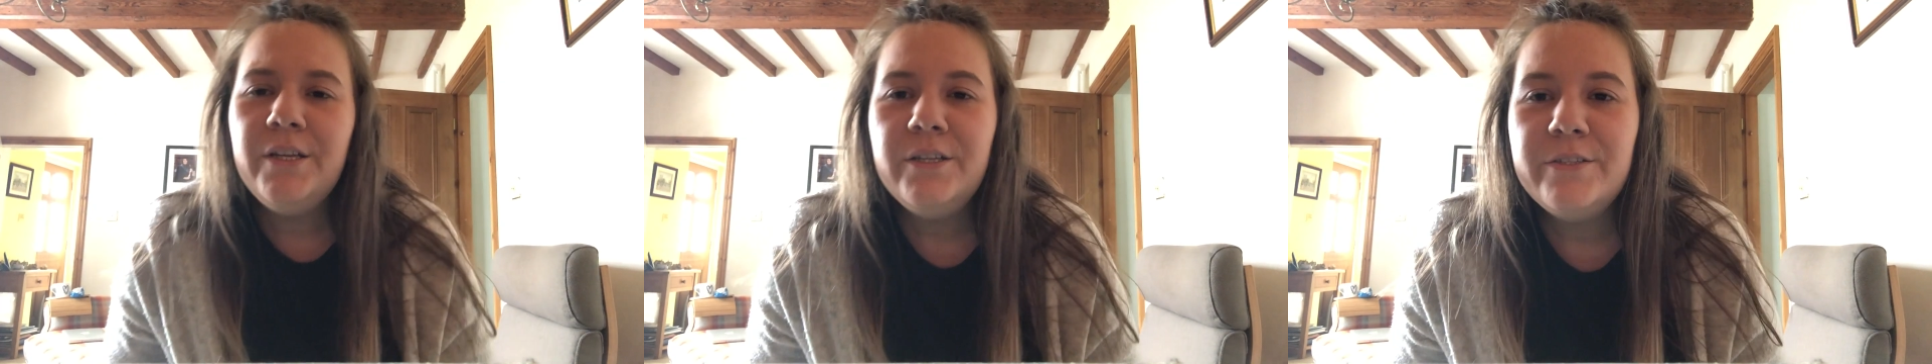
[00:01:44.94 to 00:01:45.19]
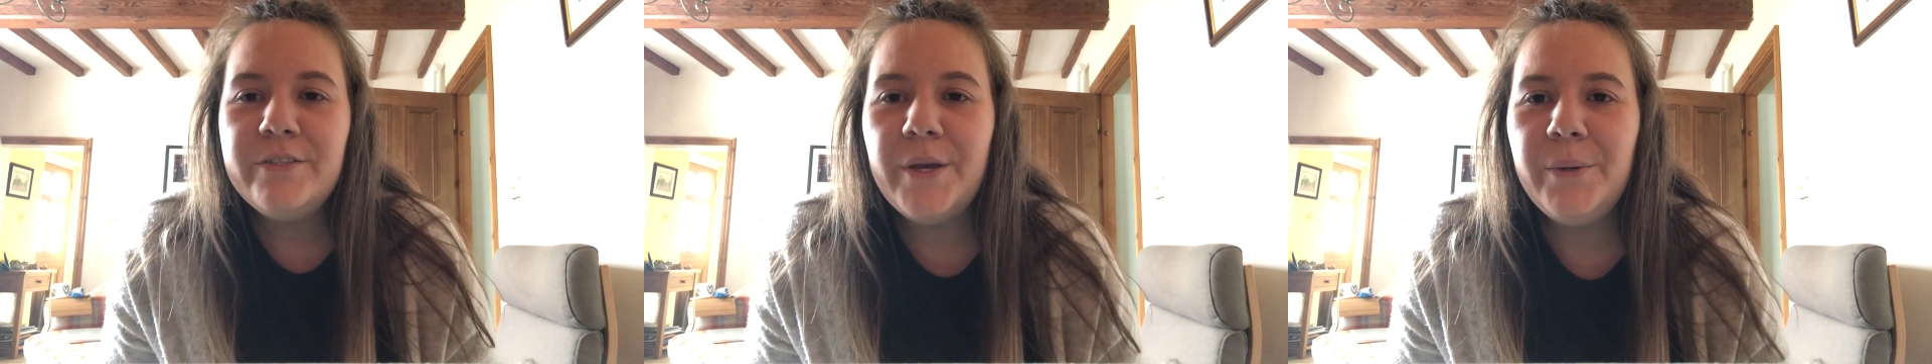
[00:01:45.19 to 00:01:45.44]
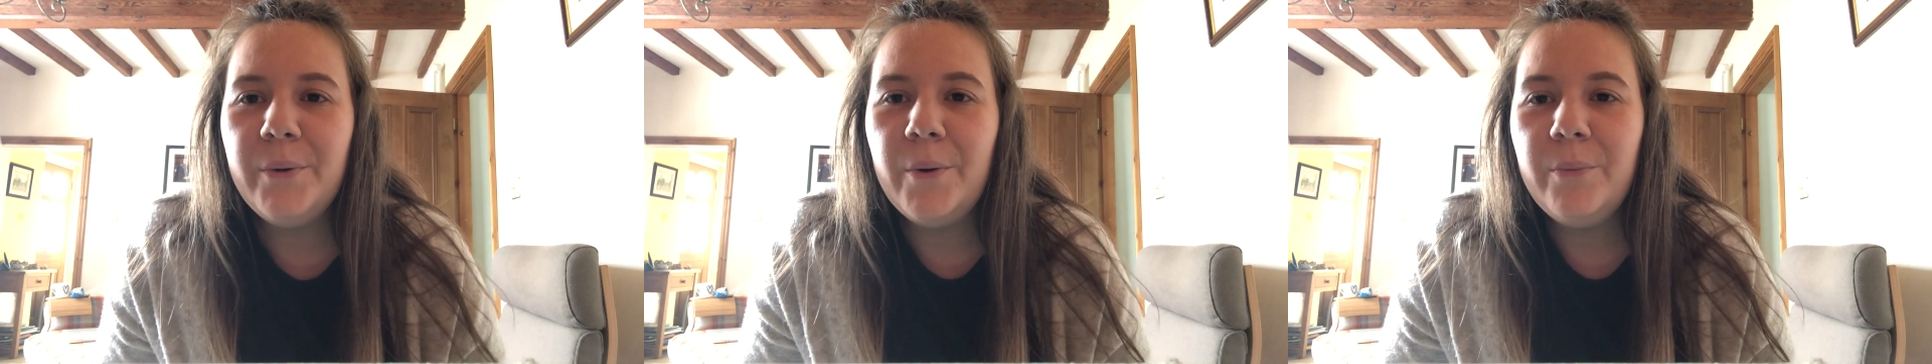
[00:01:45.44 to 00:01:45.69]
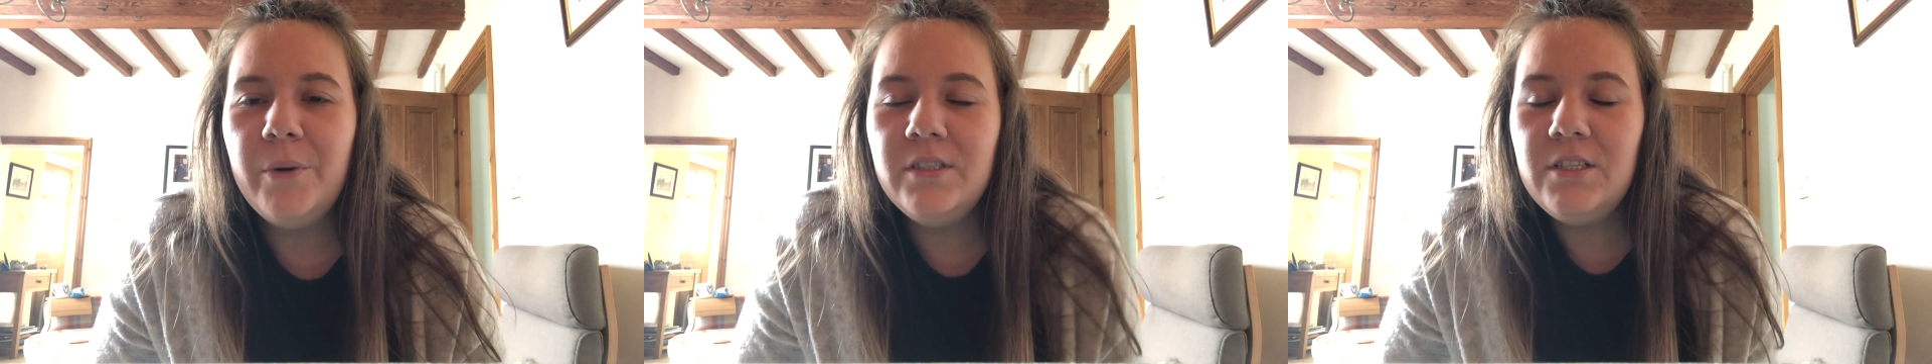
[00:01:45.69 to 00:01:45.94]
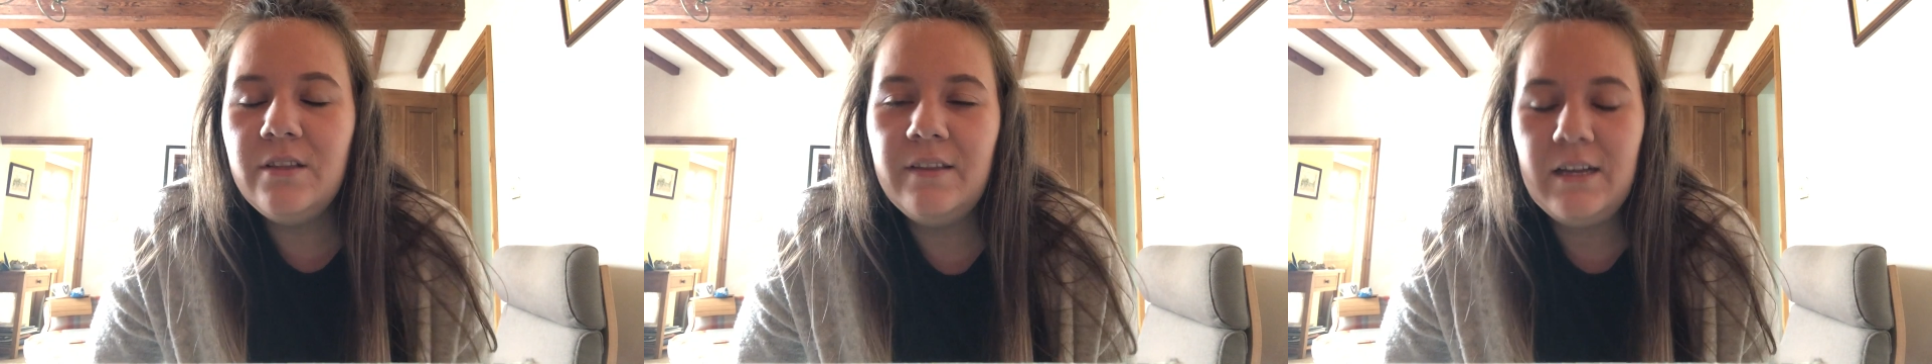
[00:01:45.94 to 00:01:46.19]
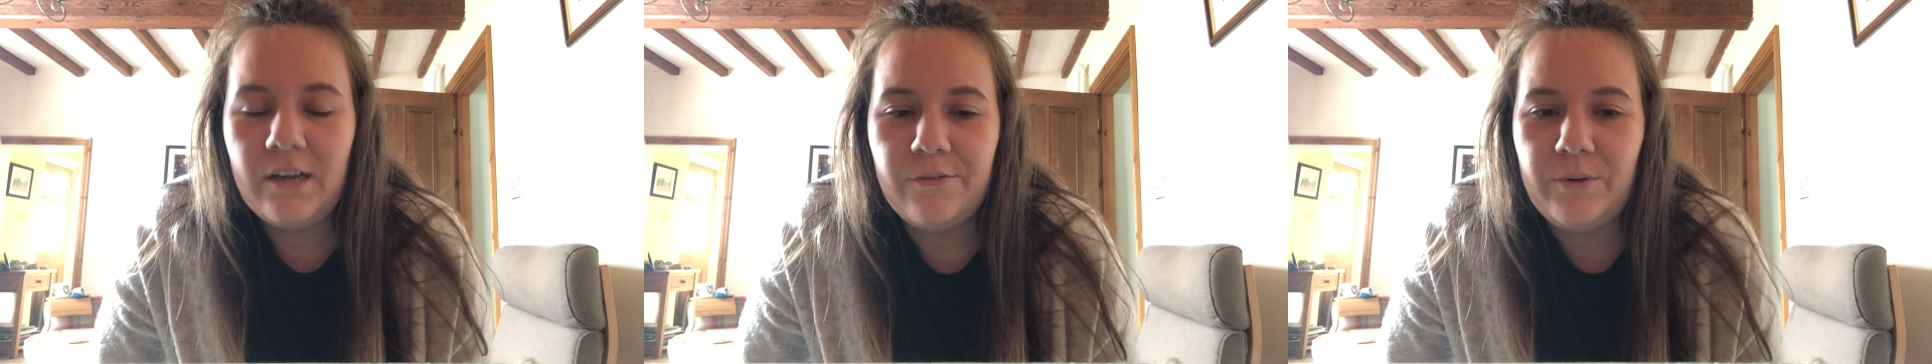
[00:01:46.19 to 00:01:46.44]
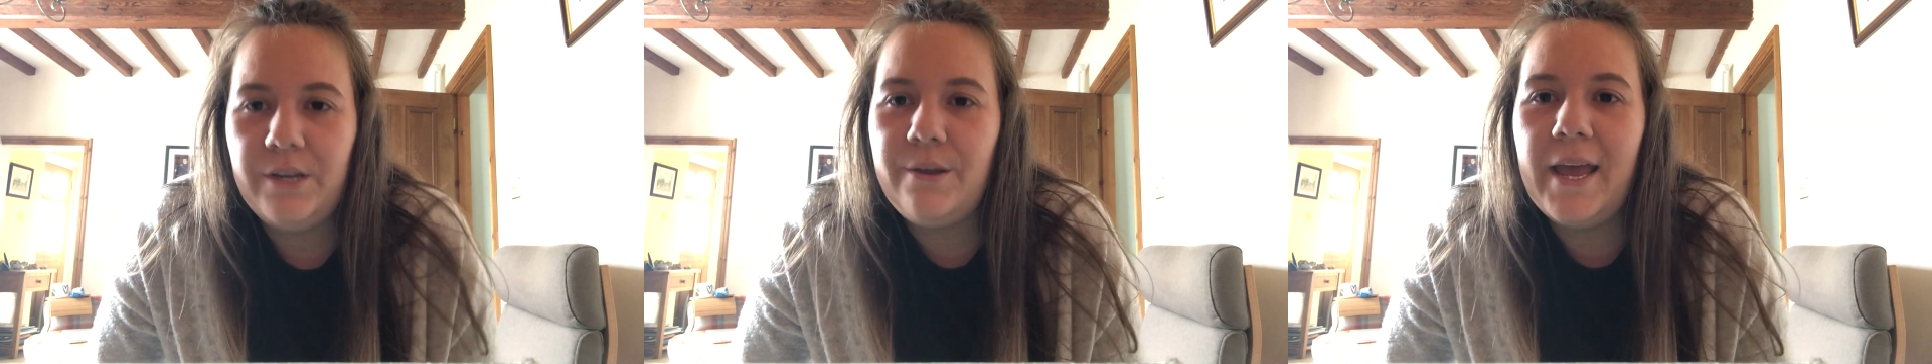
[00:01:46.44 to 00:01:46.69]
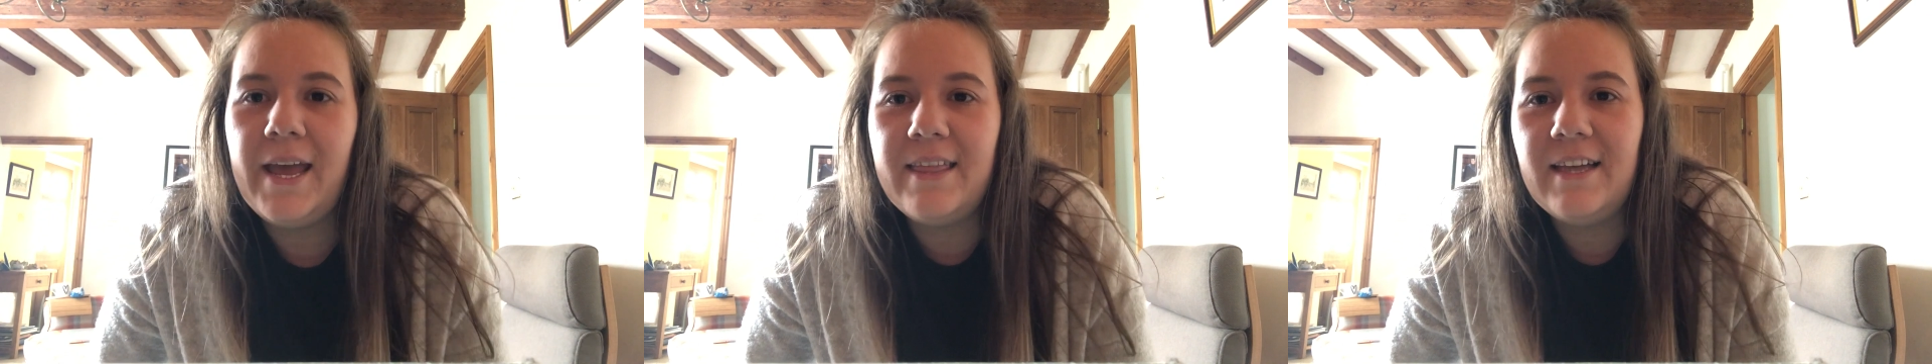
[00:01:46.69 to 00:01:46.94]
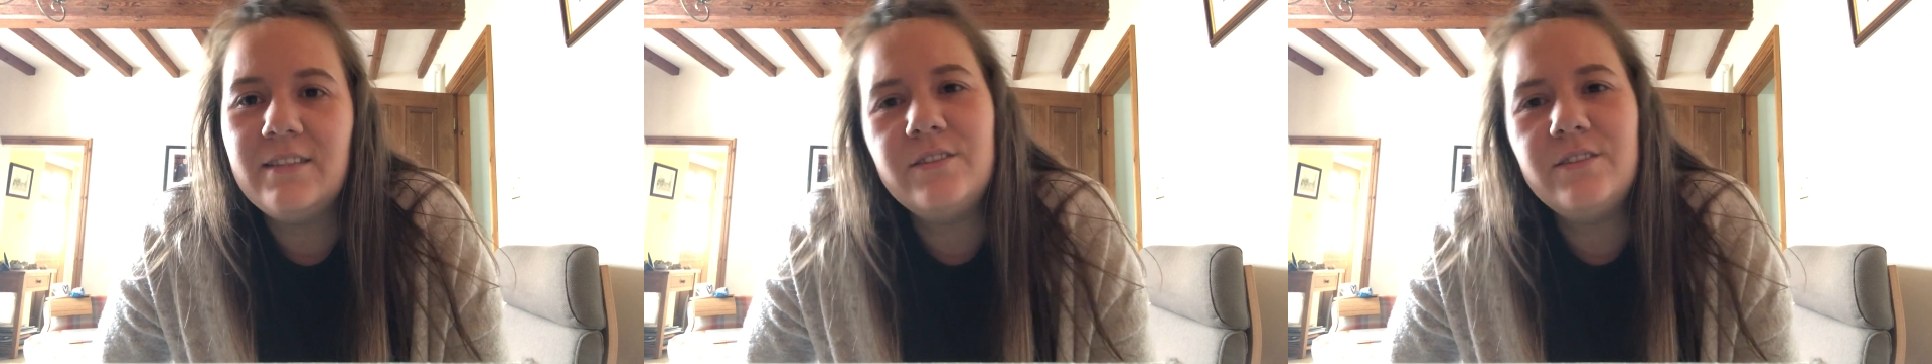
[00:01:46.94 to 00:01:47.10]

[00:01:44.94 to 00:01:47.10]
So what do you think of when you hear that